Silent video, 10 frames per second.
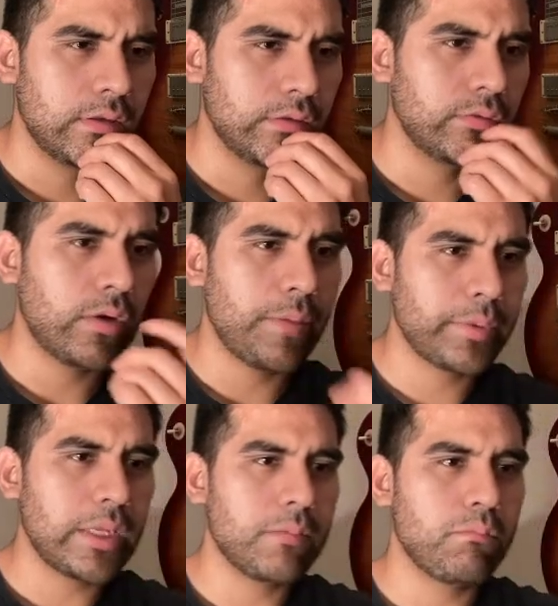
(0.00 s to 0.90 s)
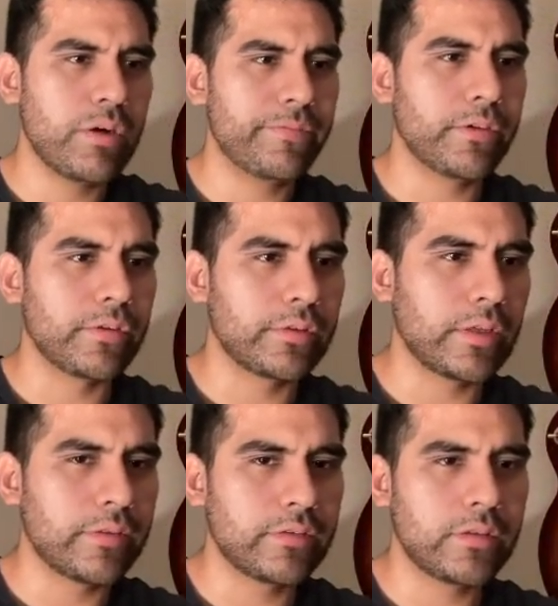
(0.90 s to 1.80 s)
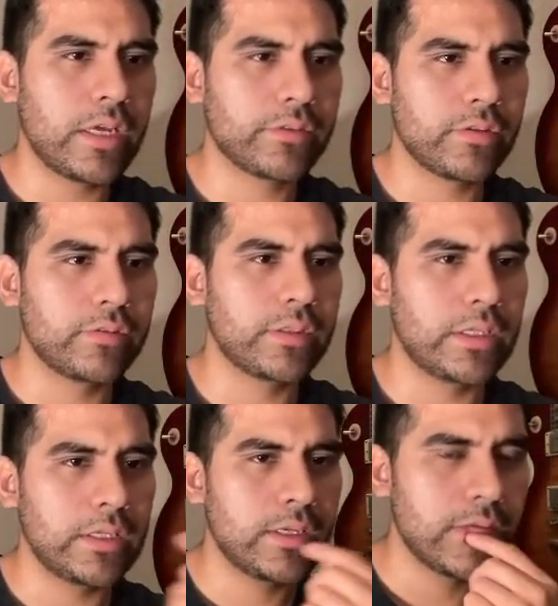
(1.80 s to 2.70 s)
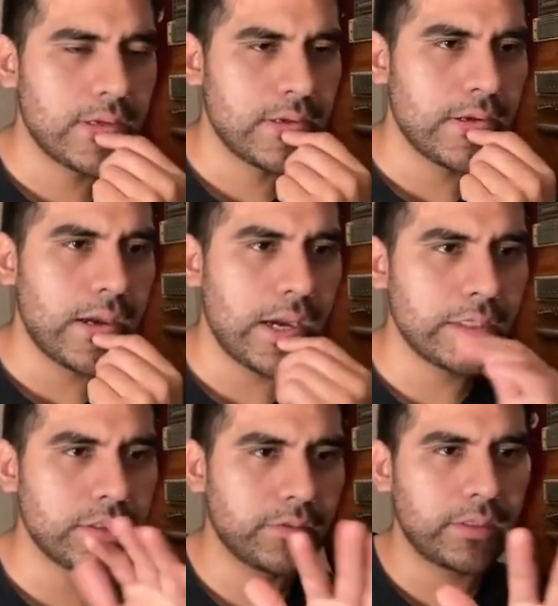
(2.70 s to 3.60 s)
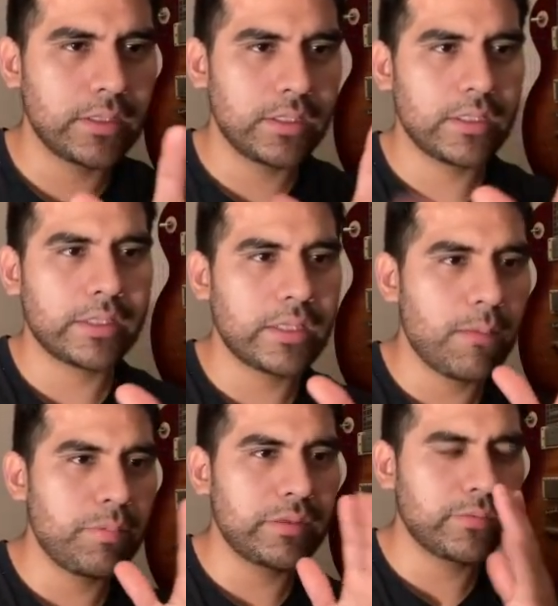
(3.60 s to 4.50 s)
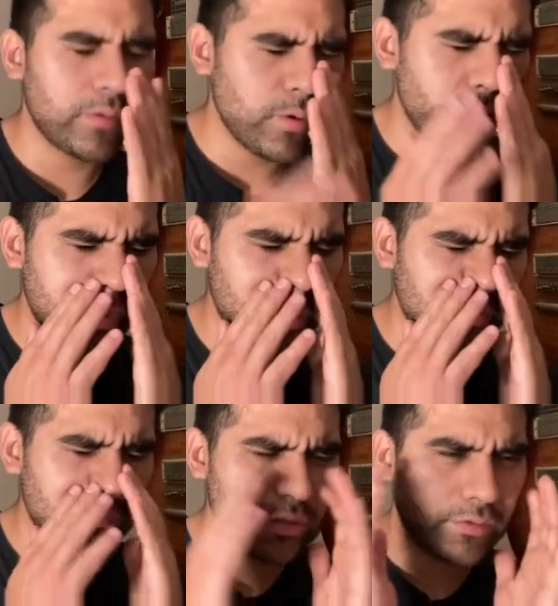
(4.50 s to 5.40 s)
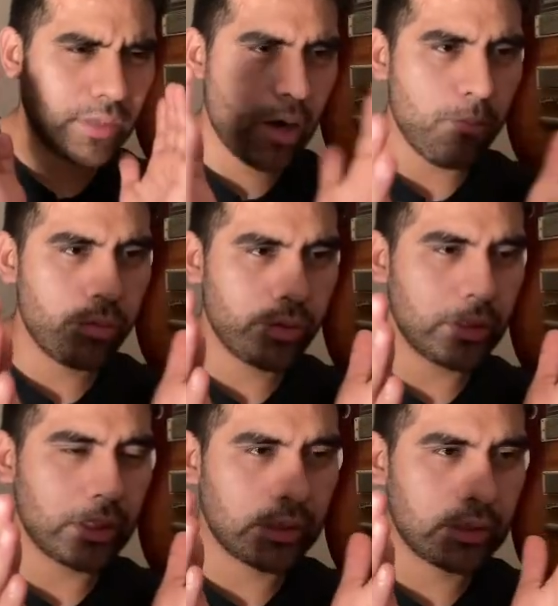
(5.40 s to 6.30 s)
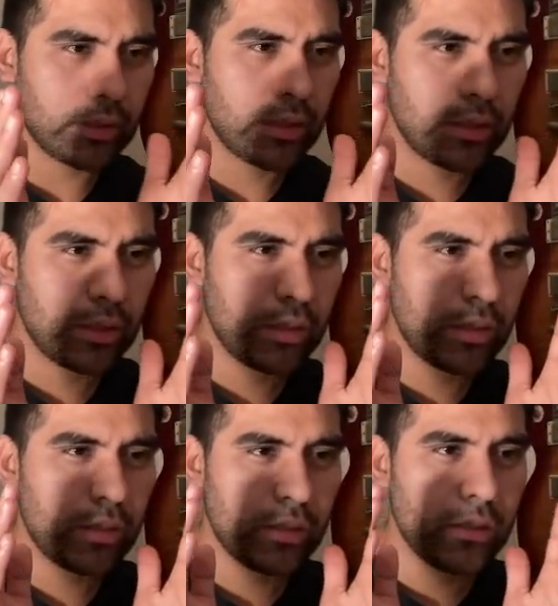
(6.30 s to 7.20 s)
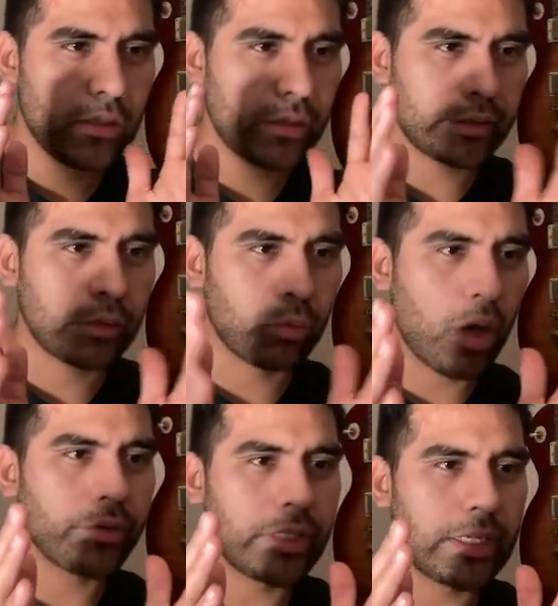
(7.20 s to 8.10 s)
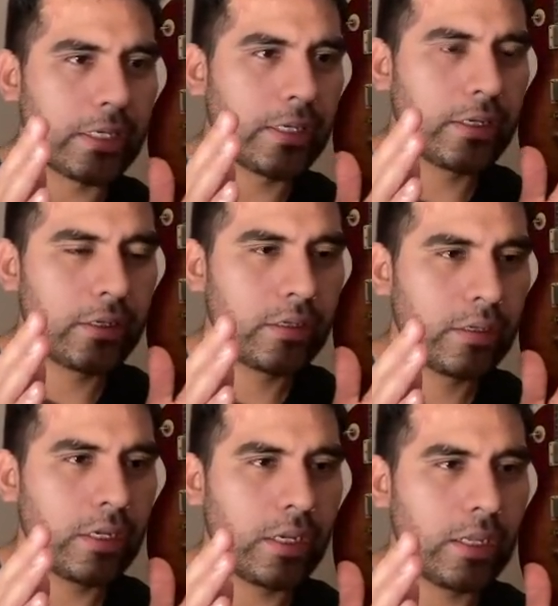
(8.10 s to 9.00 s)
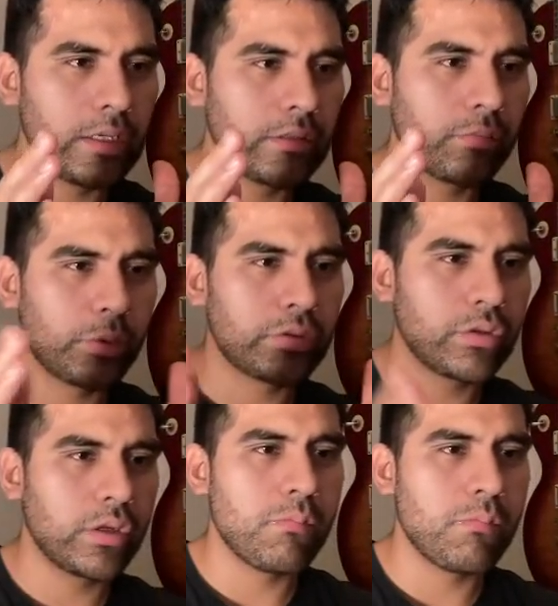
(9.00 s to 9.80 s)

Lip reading: So I'm getting buffers, as you guys could see. I just deleted like that piece of code, and I'm just outputting like the raw data, and it's returning a